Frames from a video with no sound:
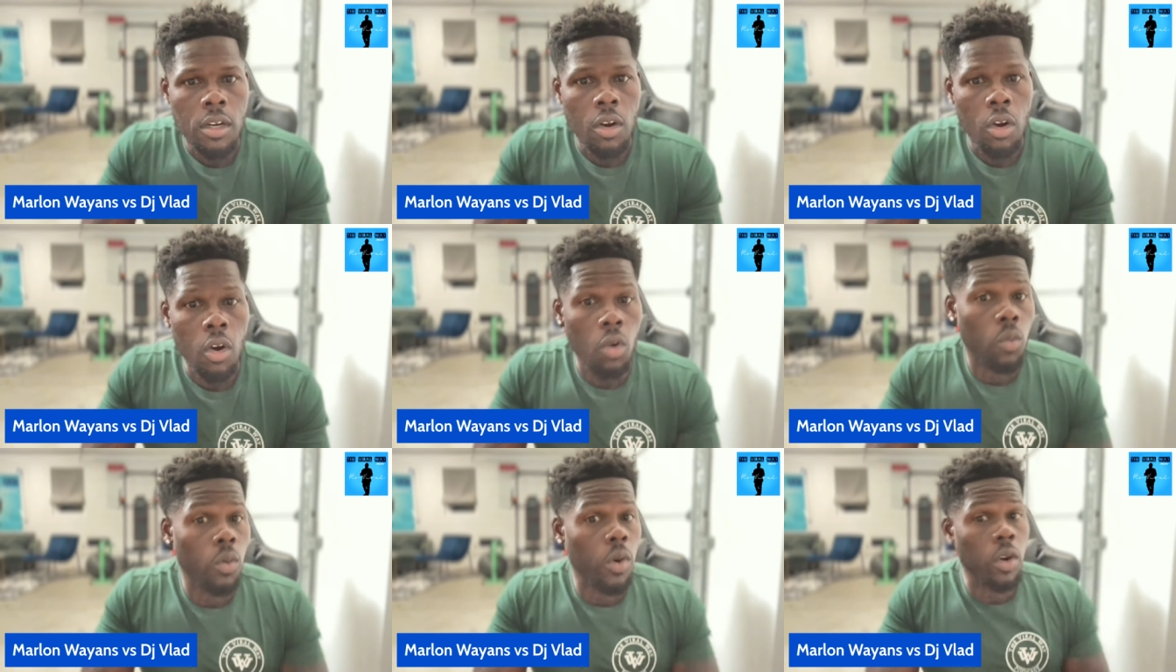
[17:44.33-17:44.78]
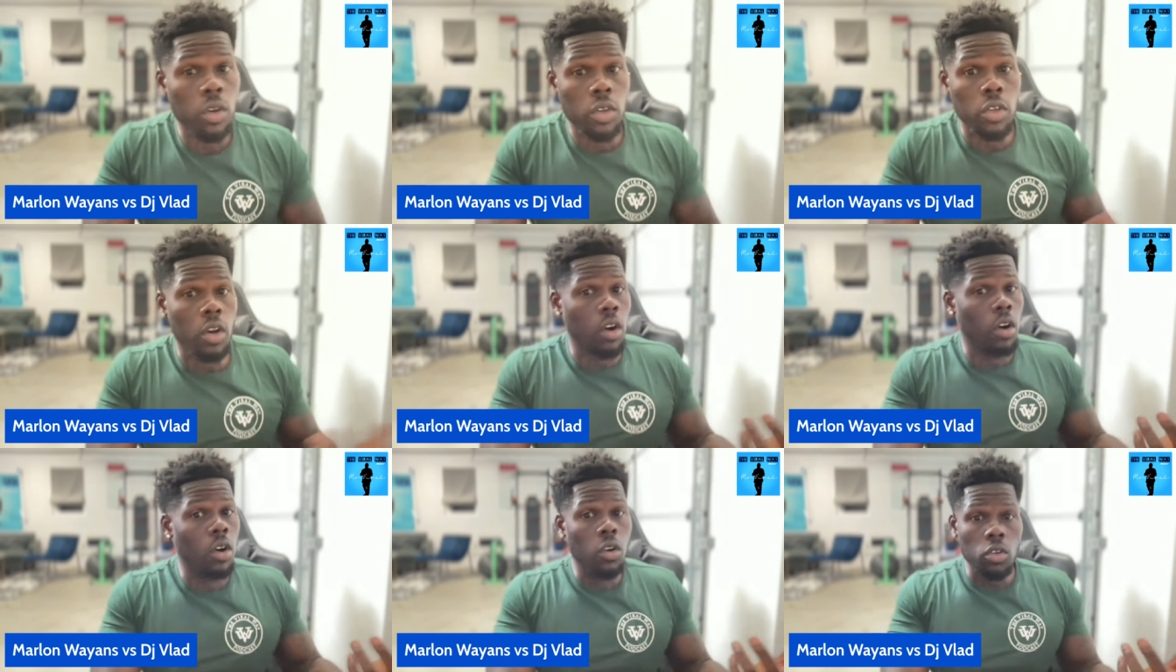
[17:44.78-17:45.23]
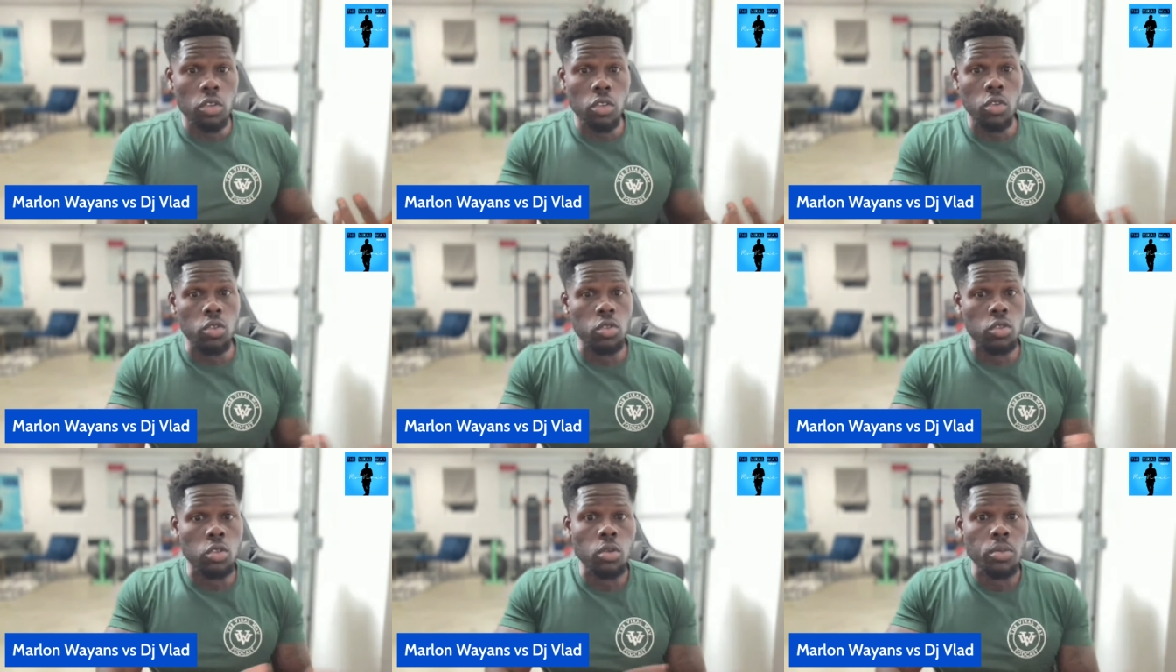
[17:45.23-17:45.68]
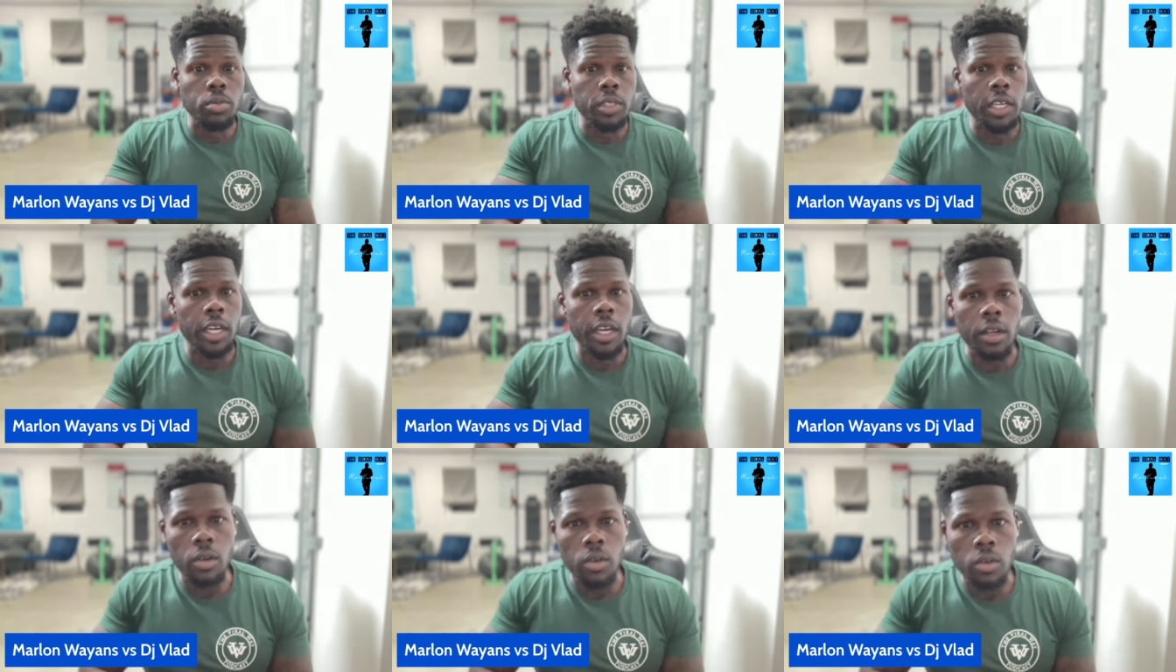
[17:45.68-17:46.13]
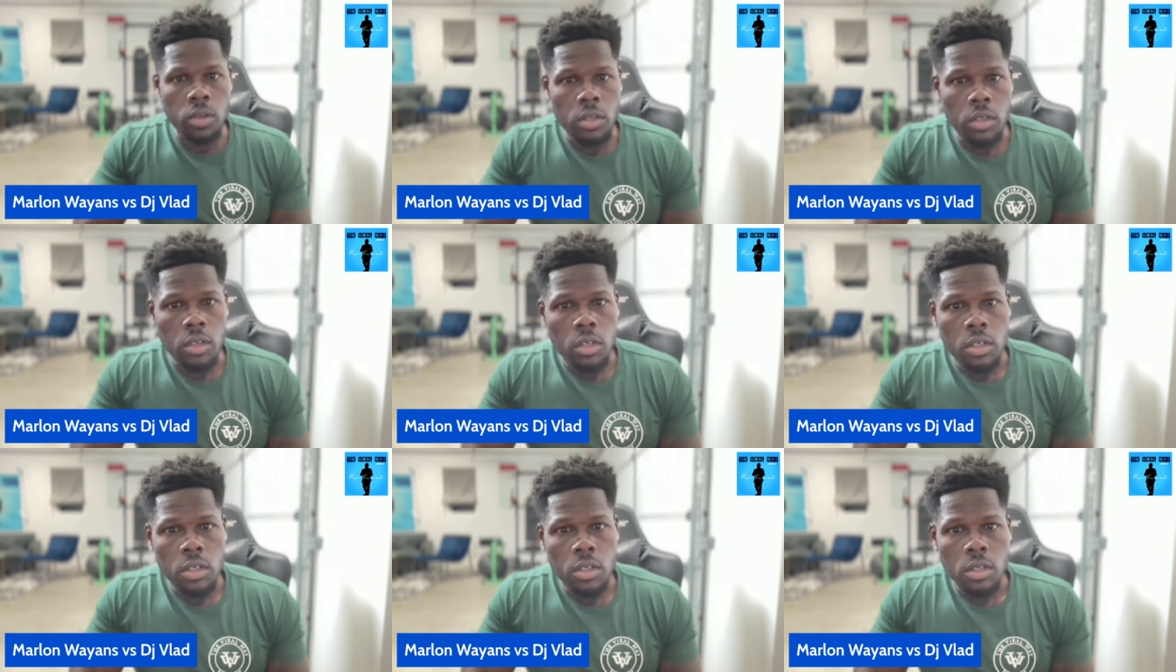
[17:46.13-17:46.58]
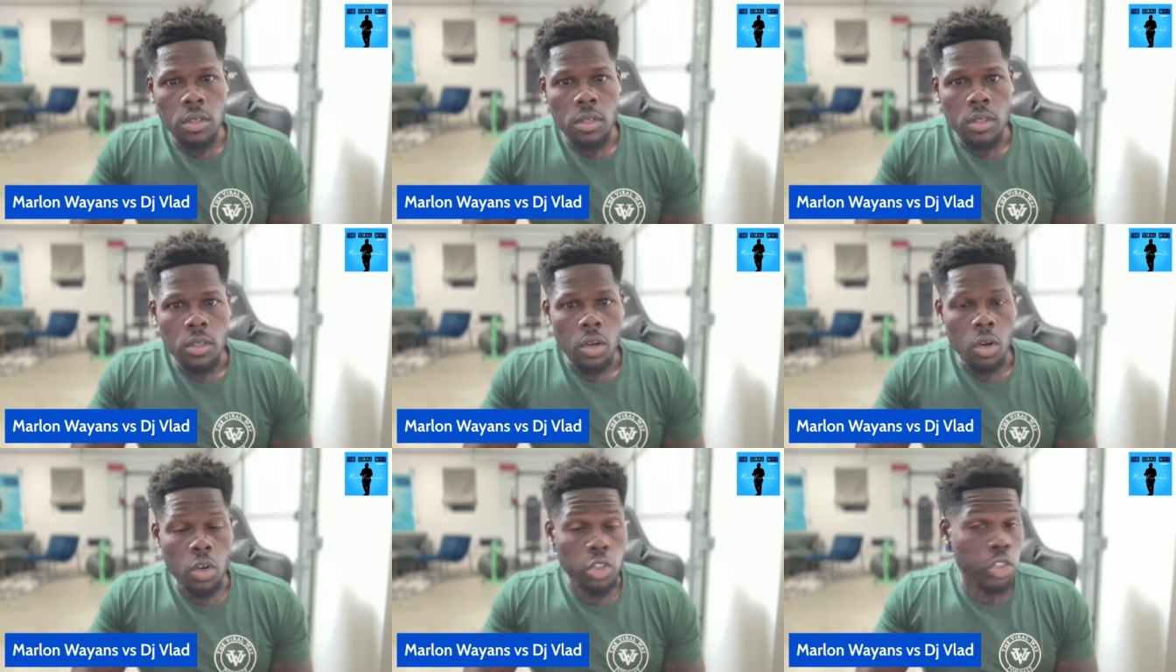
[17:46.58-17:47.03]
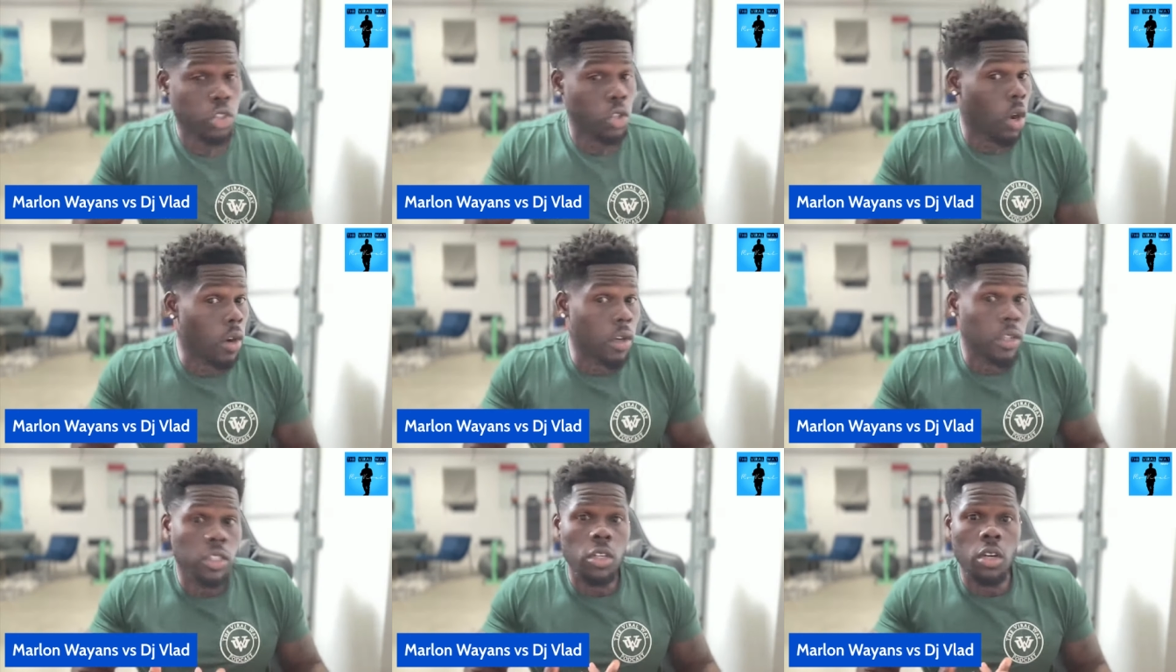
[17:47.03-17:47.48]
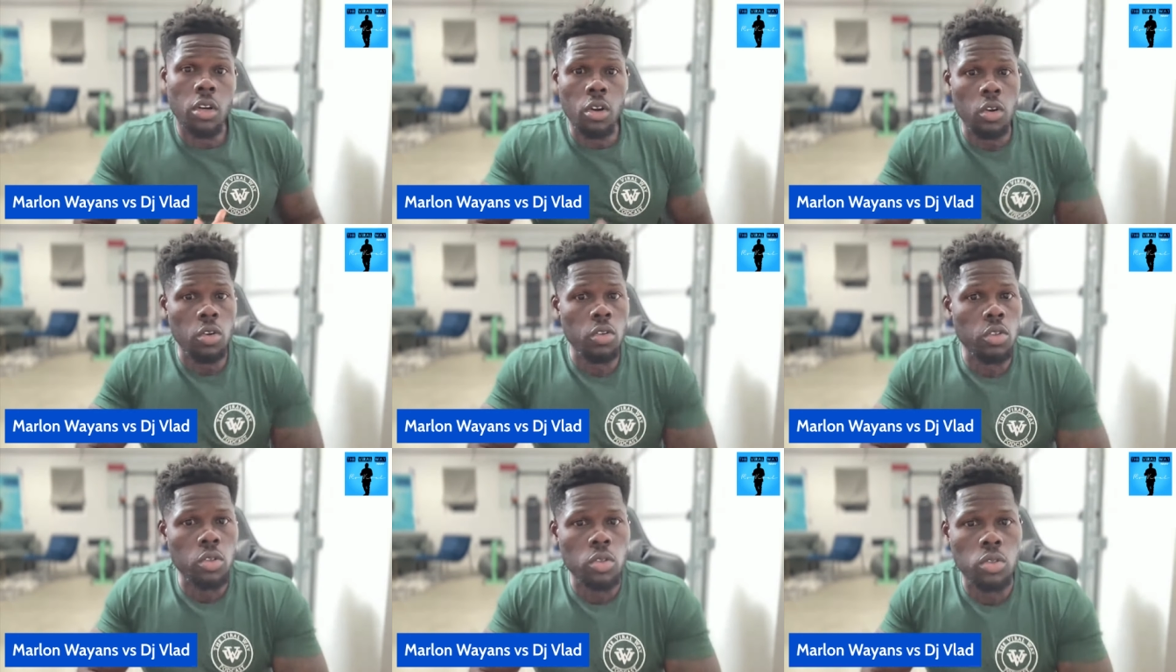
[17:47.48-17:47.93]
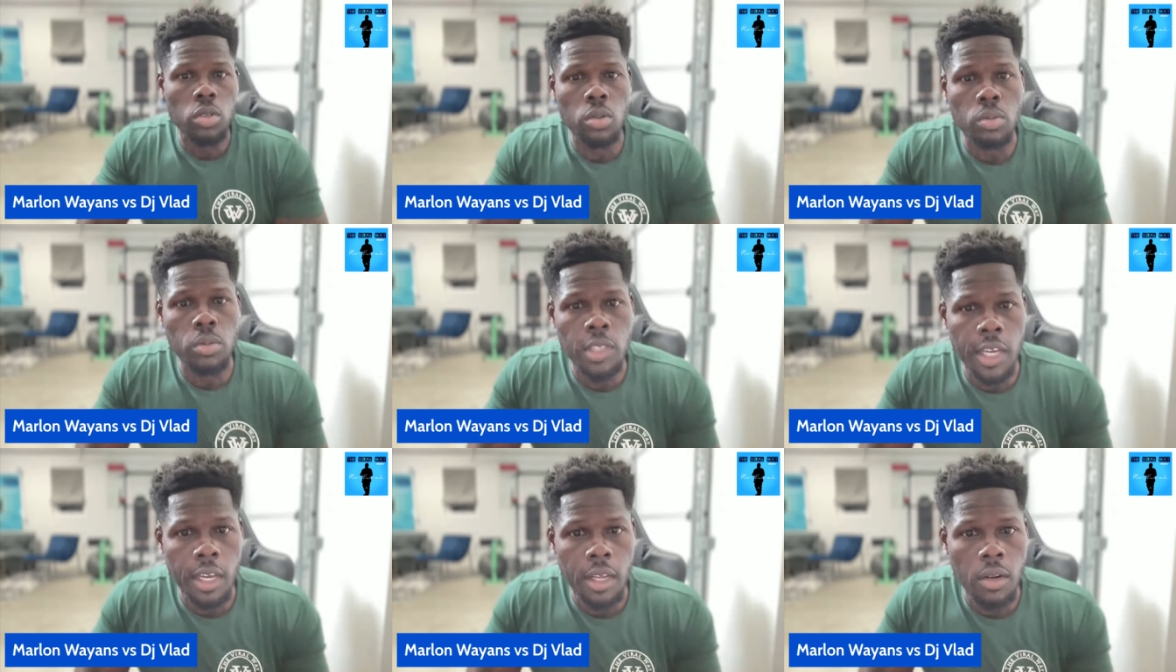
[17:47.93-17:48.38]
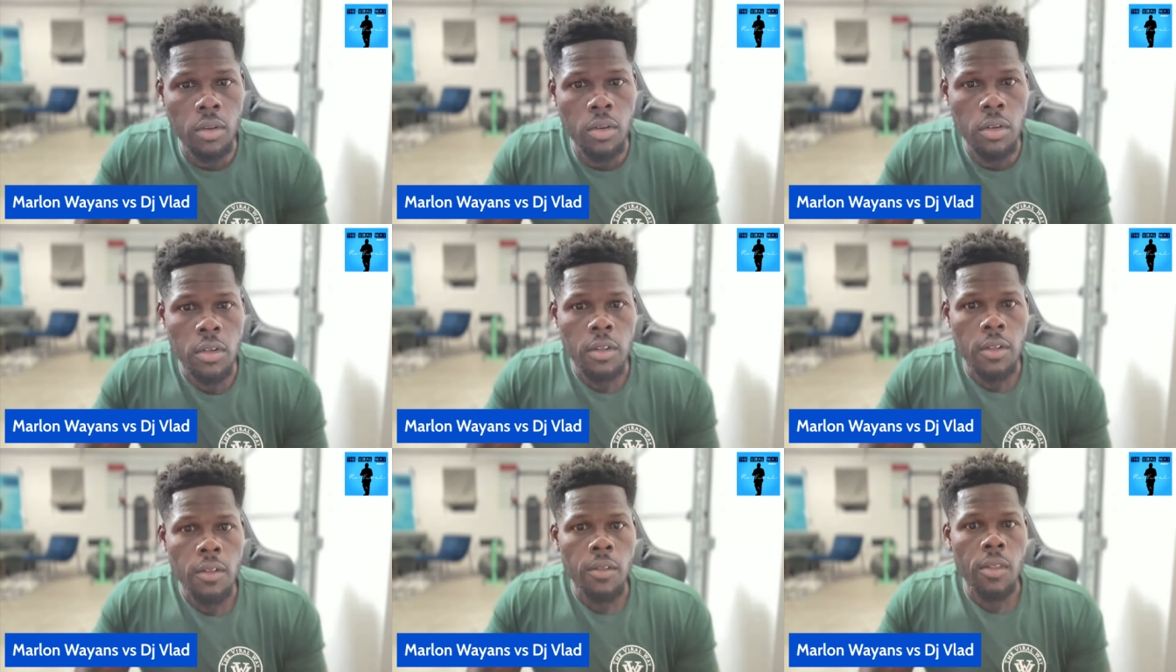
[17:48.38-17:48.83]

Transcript: or went on your own YouTube channel or started your own YouTube channel